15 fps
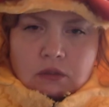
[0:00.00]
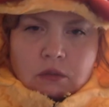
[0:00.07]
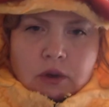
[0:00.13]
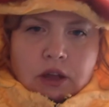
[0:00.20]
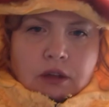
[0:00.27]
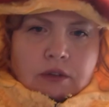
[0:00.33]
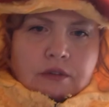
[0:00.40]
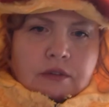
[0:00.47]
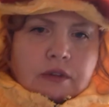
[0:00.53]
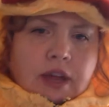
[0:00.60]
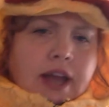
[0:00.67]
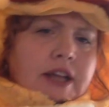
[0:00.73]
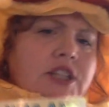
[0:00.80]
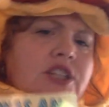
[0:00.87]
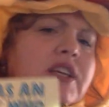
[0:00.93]
Well,
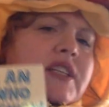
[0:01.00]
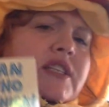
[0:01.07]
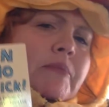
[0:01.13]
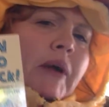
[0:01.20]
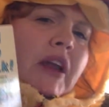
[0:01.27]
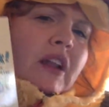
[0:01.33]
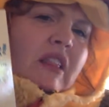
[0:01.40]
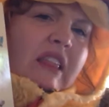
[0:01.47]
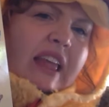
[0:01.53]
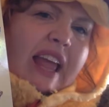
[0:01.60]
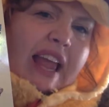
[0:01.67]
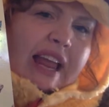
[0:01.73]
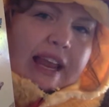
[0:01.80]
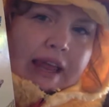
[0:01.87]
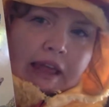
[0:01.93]
actually, it's about a
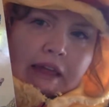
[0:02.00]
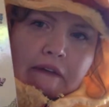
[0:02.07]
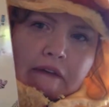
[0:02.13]
lady.